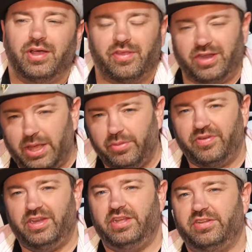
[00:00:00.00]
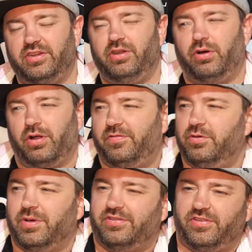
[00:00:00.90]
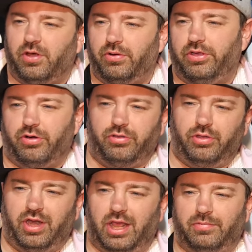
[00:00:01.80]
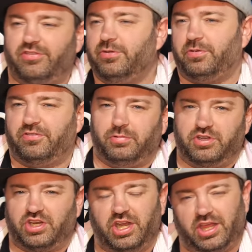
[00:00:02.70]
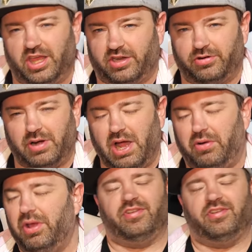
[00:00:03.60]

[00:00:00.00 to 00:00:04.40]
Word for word: the name of it. He did note a few months ago you heard the name Super Switch getting kicked around.